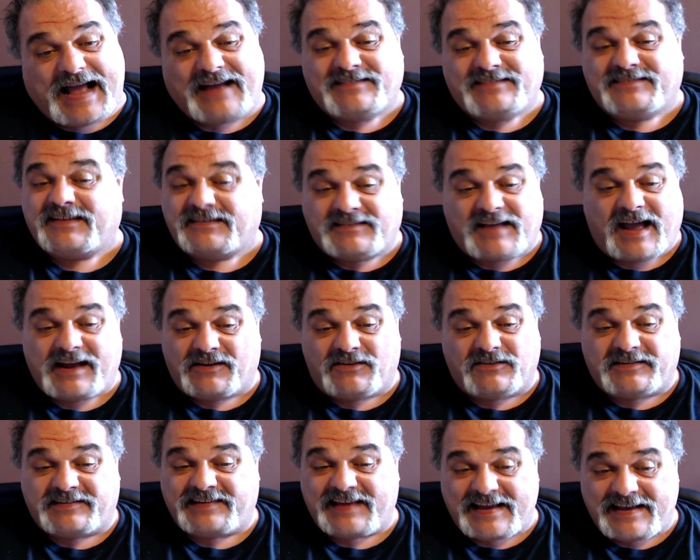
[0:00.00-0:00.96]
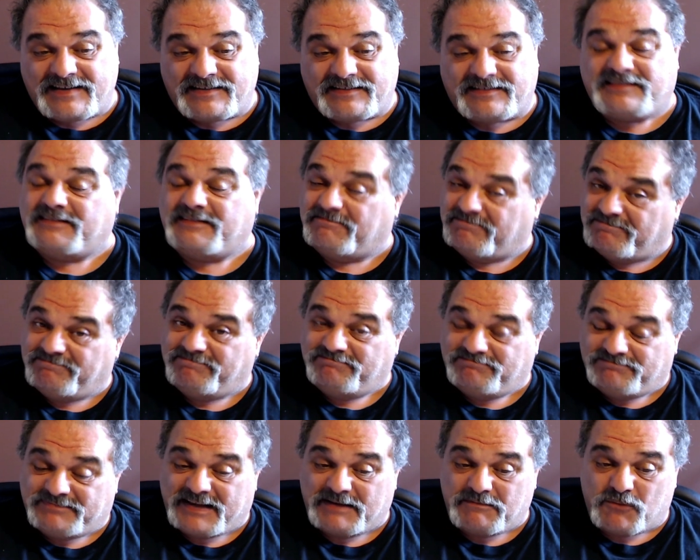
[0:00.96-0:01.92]
the title says,
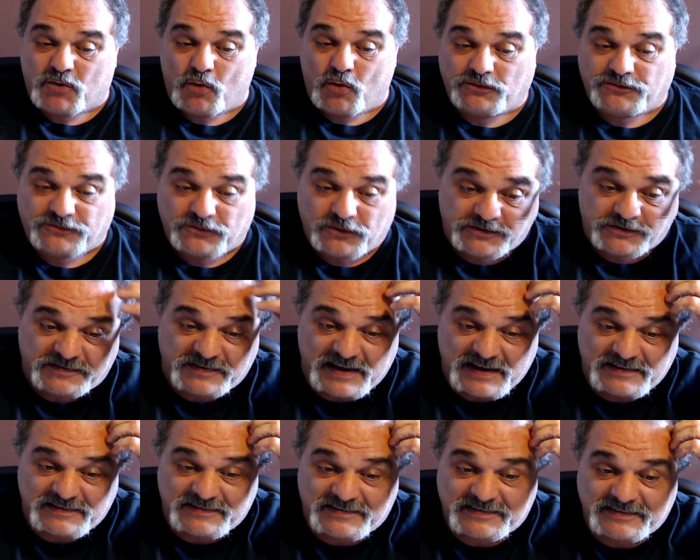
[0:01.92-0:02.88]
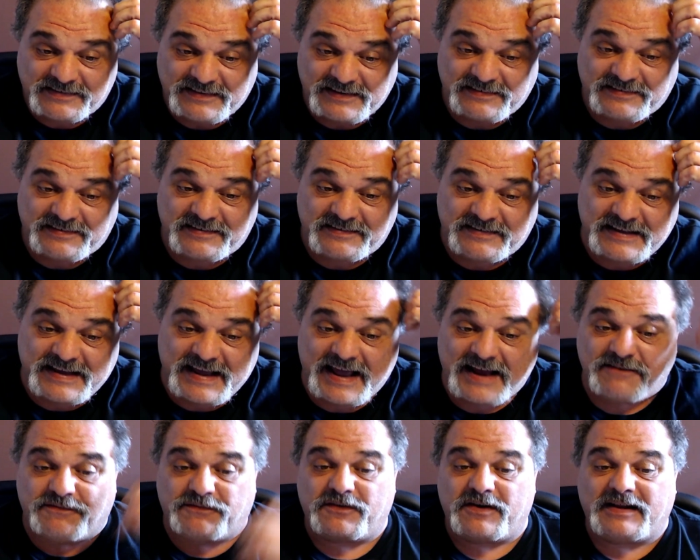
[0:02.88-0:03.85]
Tim Korchnoi says, this is the
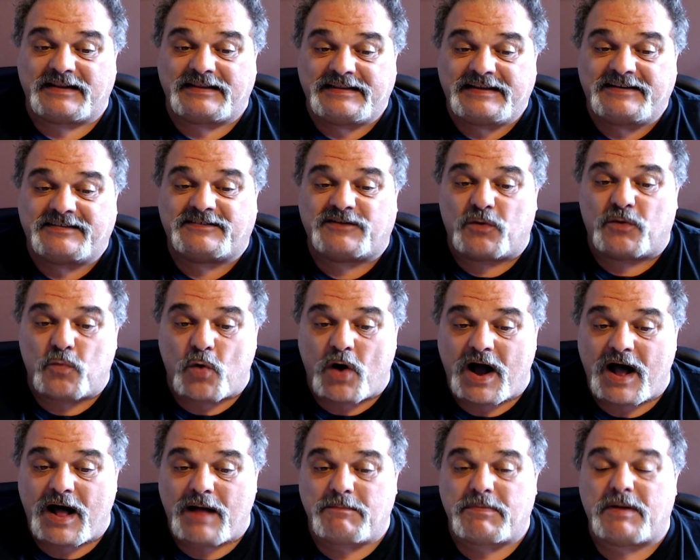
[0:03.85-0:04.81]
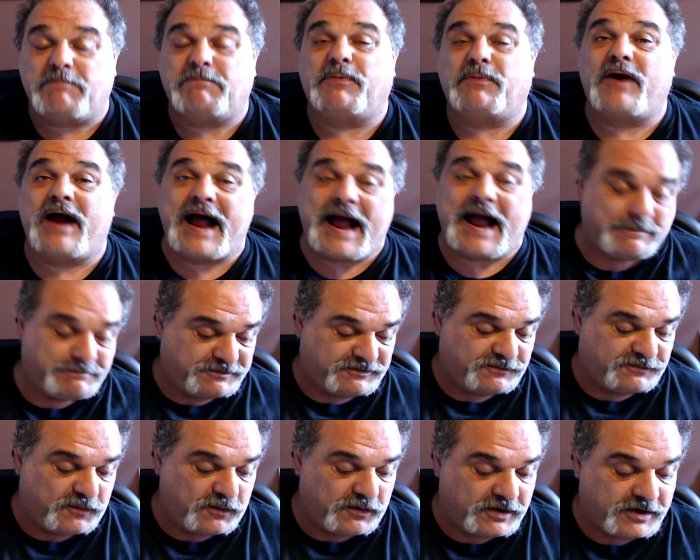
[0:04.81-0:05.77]
end for at least a while, but perhaps
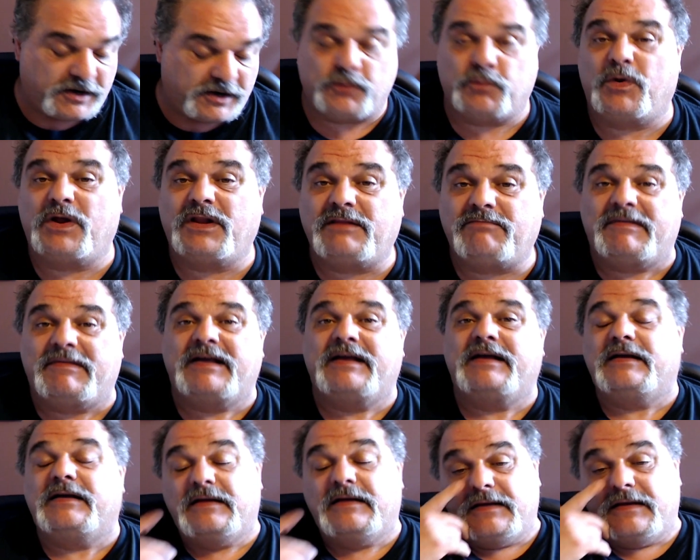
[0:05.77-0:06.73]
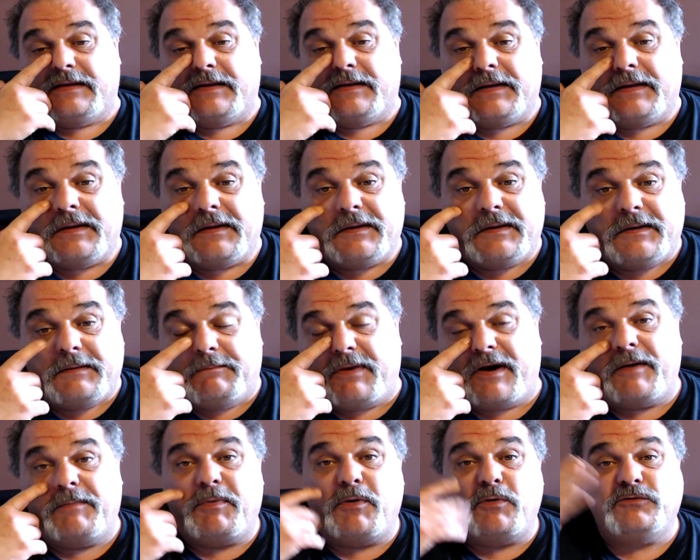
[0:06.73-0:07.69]
for good. Well,
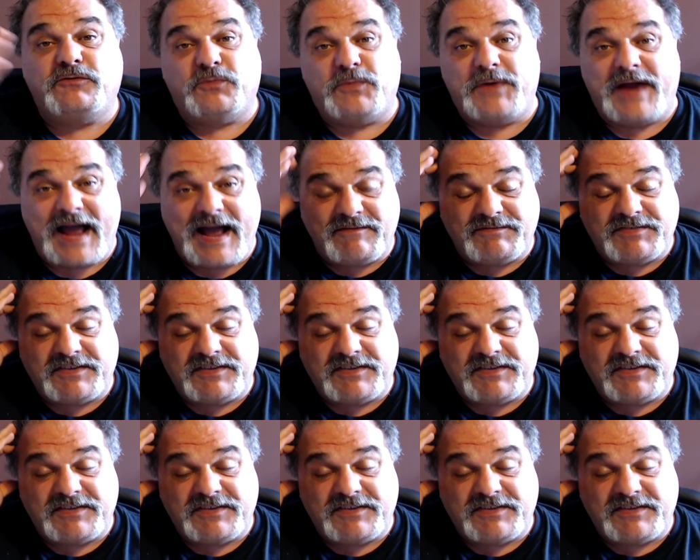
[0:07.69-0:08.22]
Bare Bones, we have the